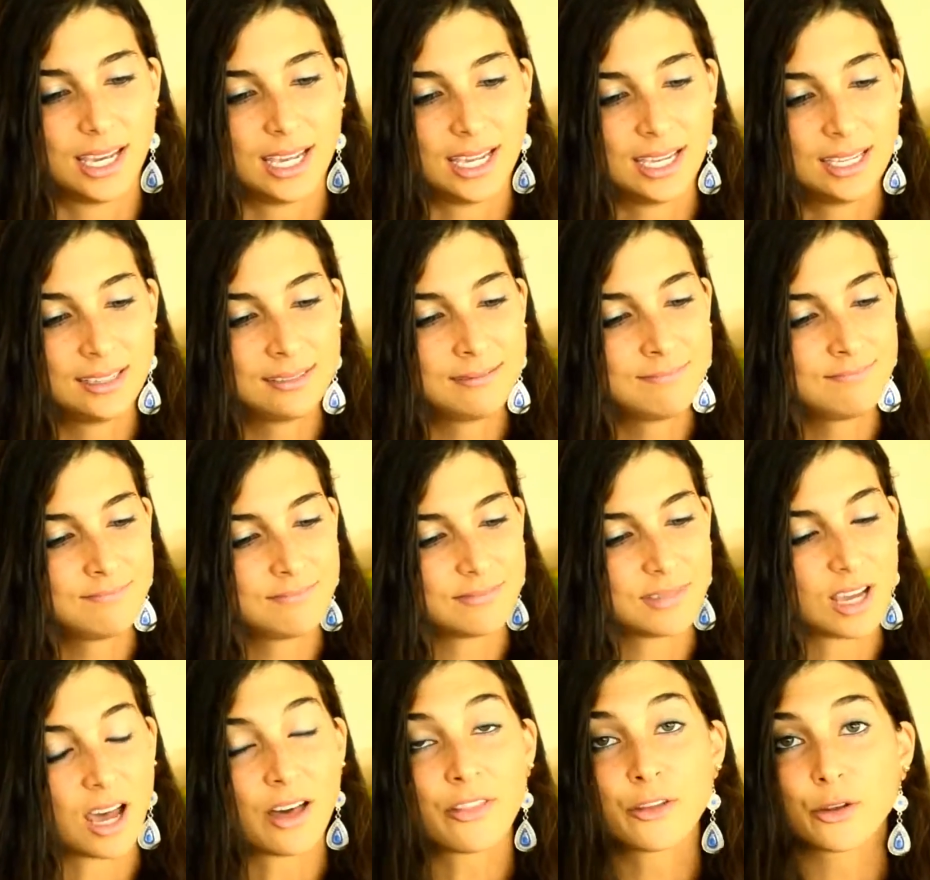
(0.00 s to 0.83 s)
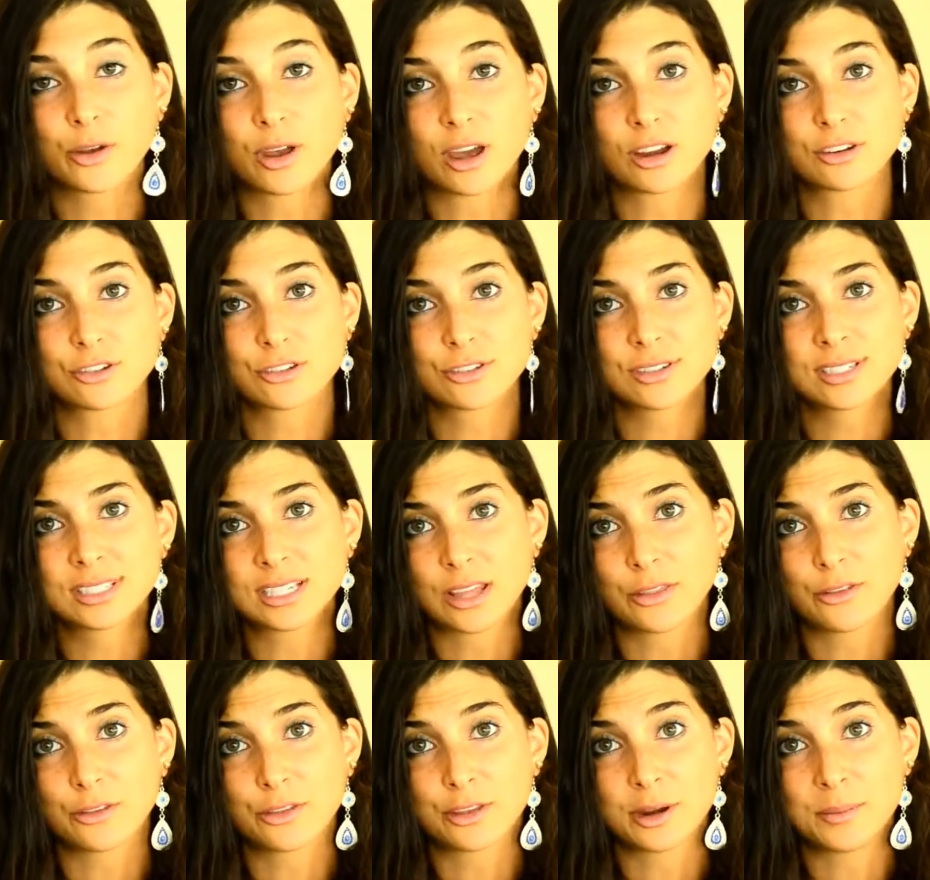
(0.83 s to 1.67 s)
In other countries
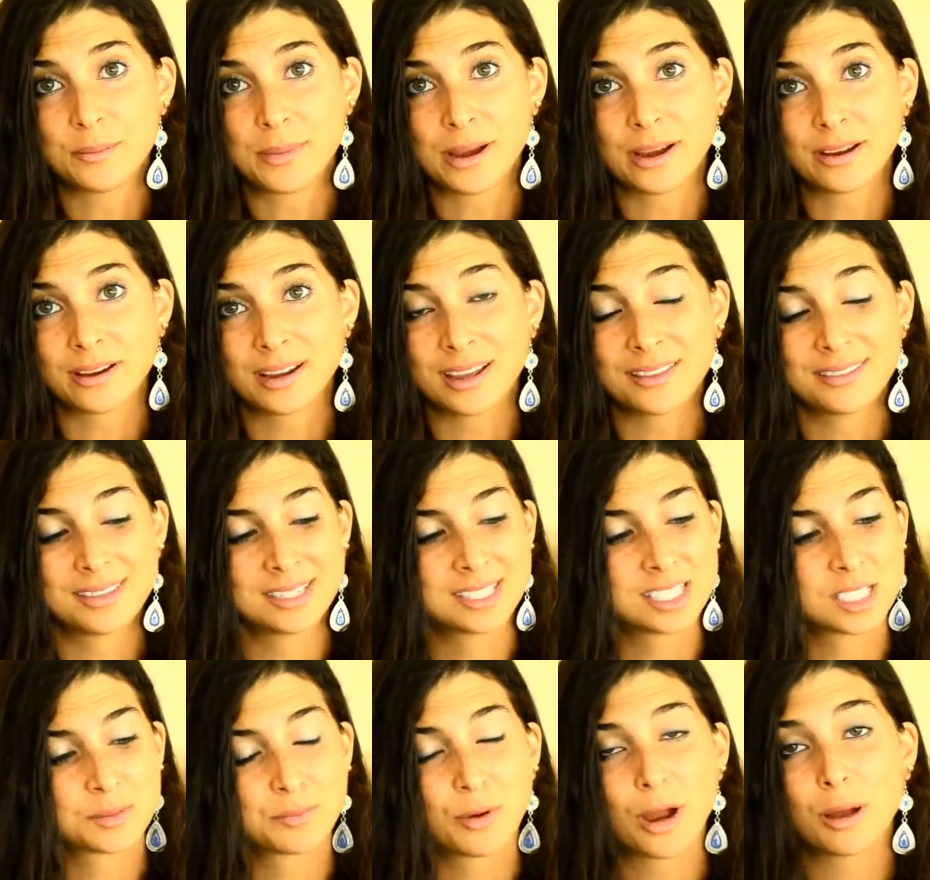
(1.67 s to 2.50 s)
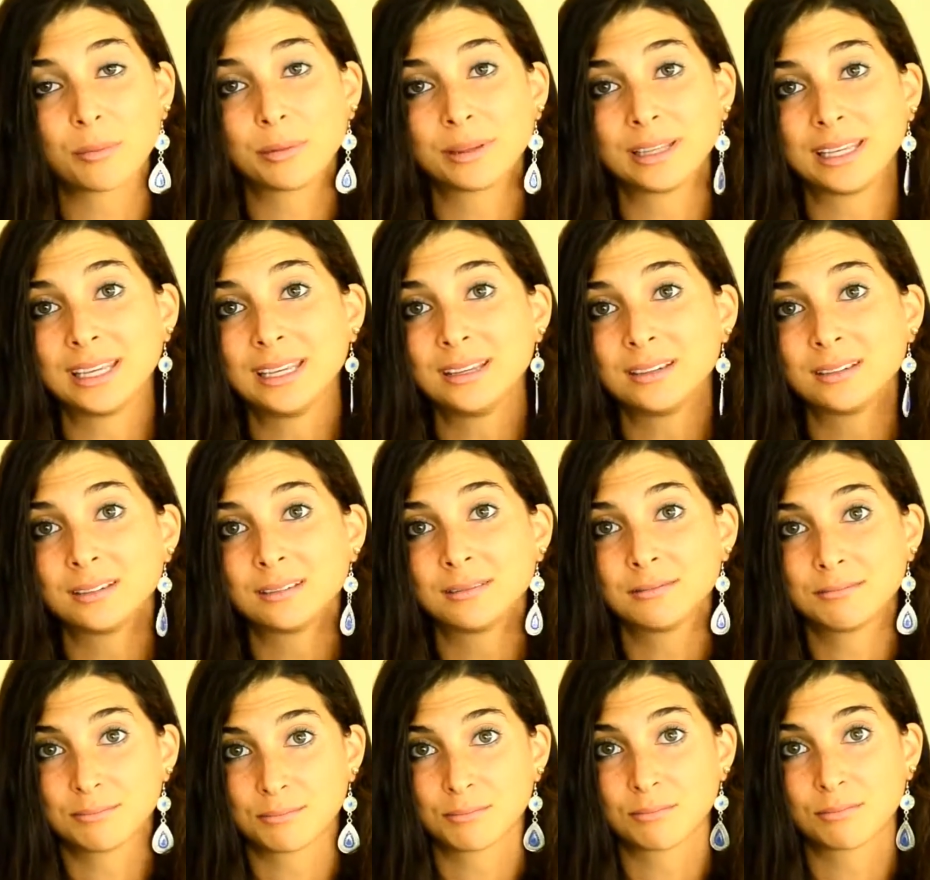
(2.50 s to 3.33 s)
other than America, this is probably
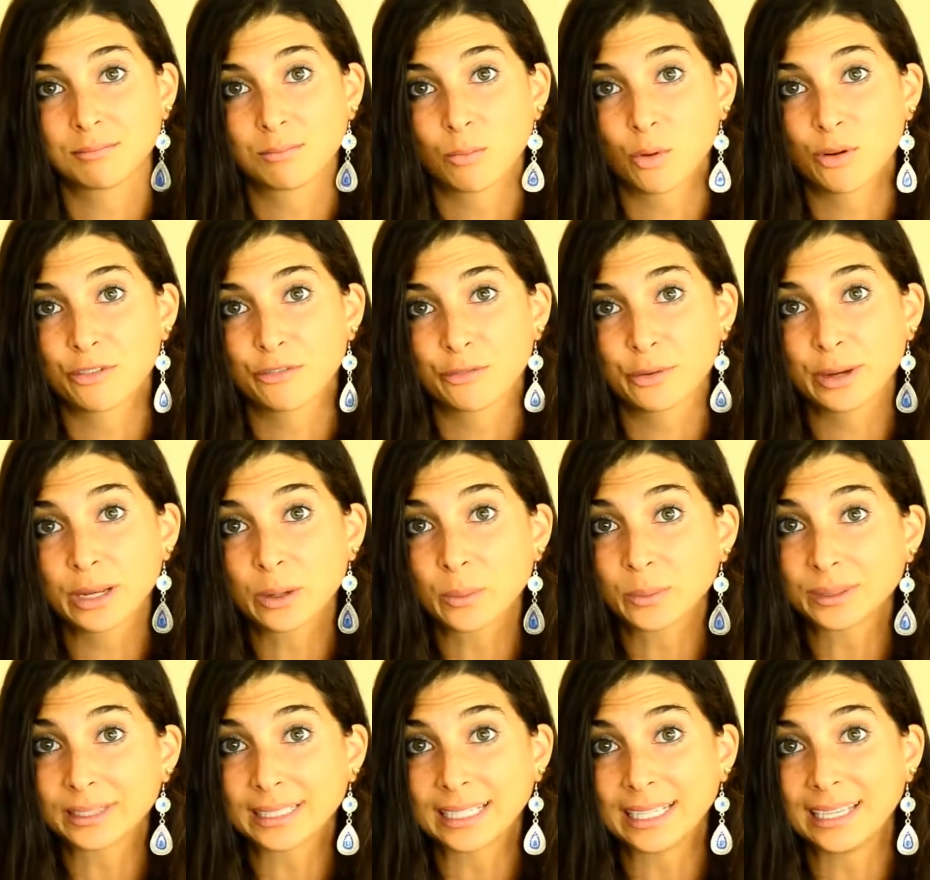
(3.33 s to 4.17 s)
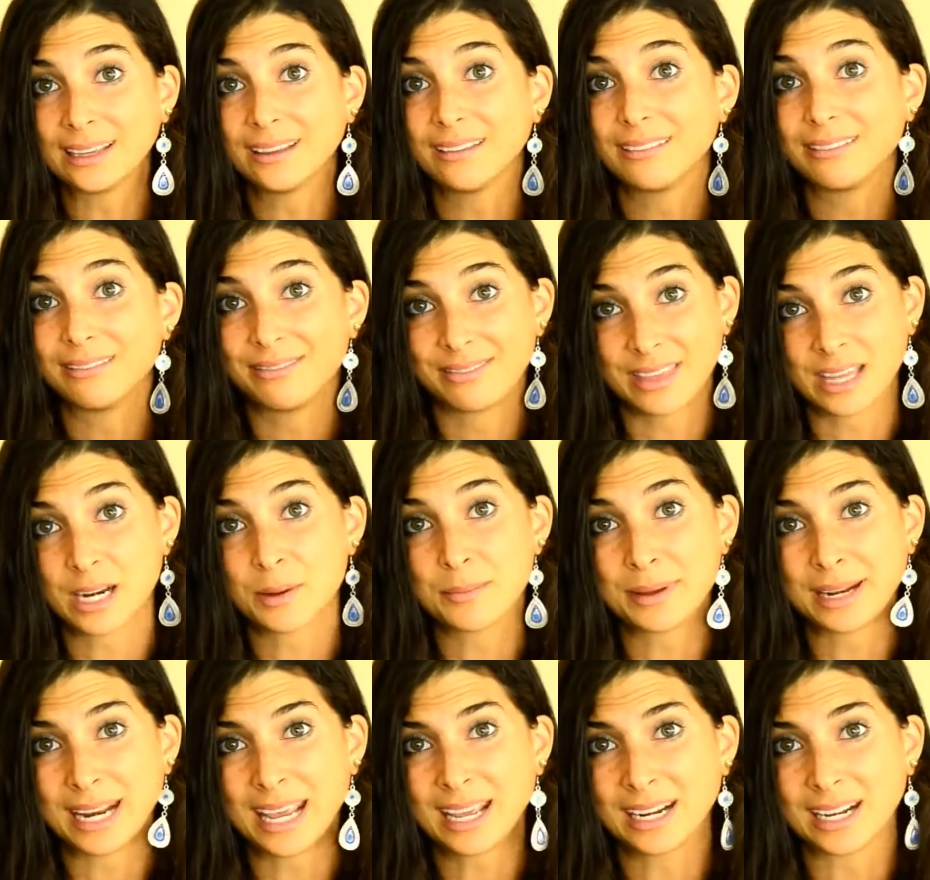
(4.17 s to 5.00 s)
eaten more frequently than a
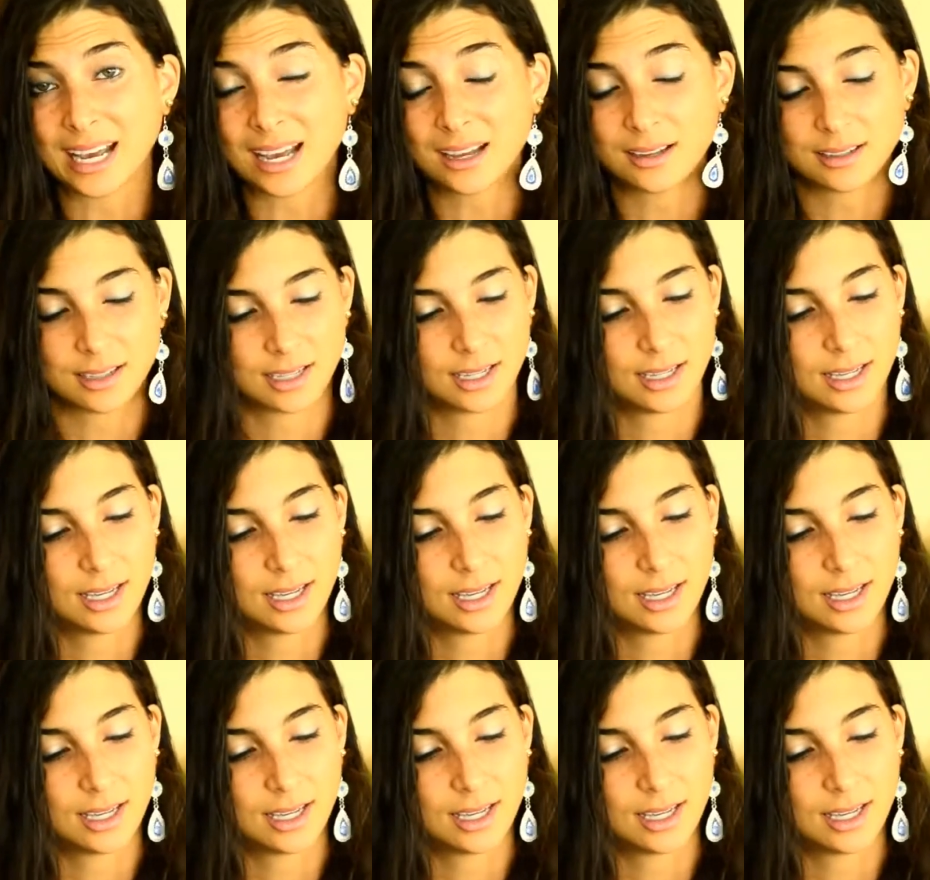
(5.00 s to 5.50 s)
banana.